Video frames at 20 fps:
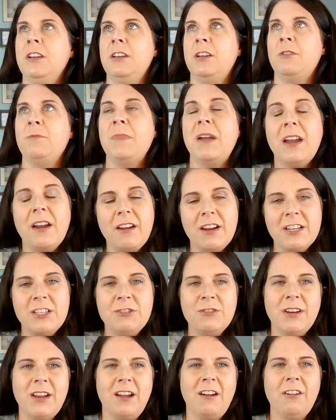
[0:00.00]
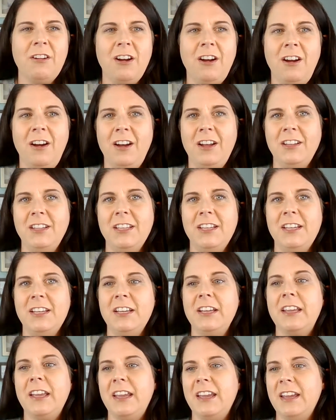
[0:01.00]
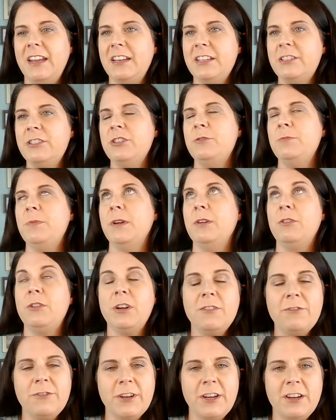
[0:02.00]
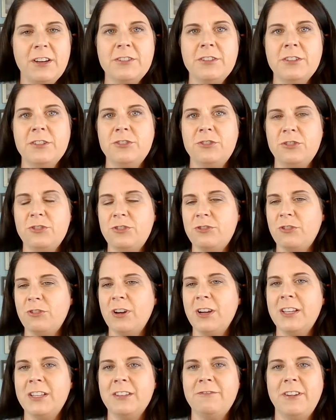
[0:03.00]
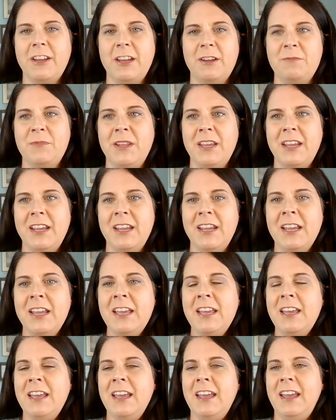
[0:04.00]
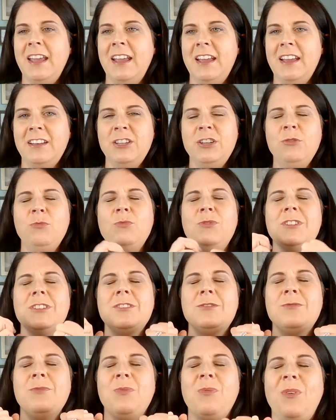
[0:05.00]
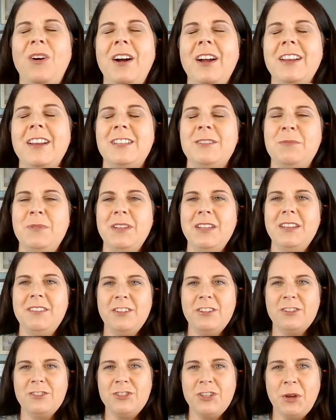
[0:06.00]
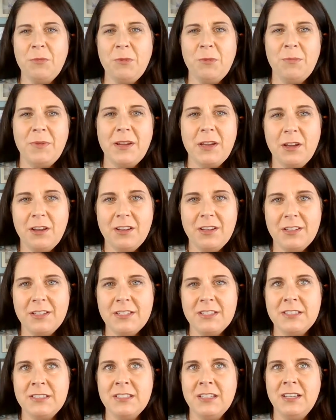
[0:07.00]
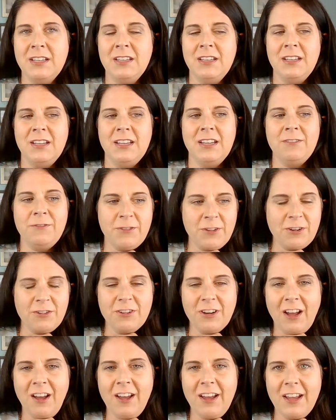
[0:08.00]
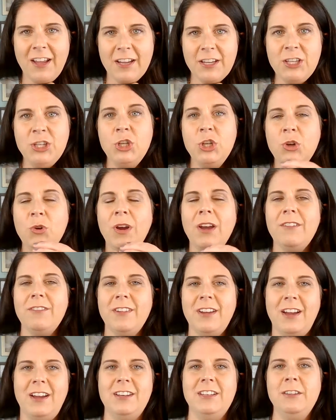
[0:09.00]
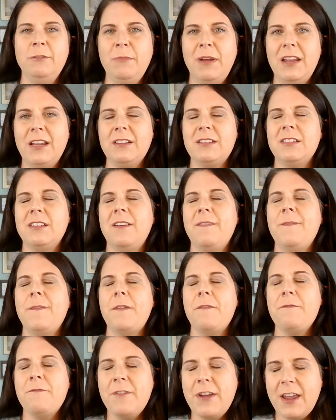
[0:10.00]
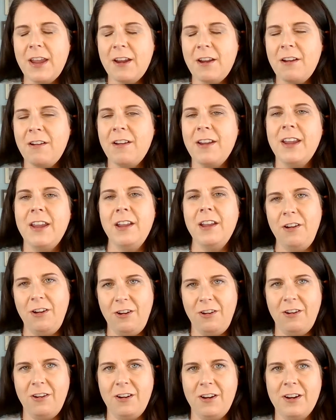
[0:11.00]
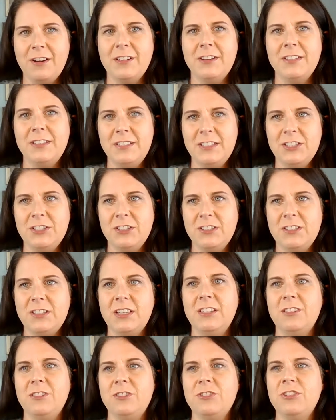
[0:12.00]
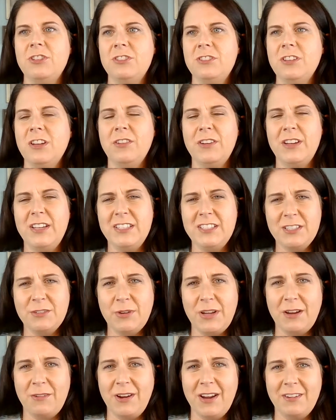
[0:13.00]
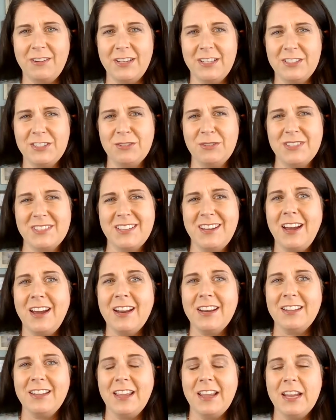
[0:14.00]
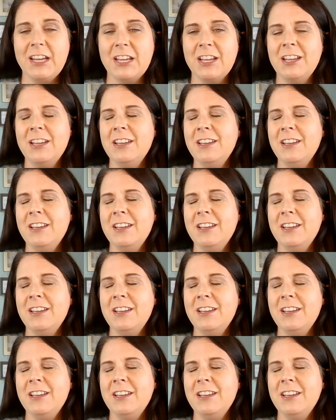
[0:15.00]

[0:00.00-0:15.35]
you're married to an alcoholic and it's just been going on for years and it's destroying the family and you just want to believe that they're sober because if they're not you have got to make some very hard decisions and there's just no easy way around it so it's kind of like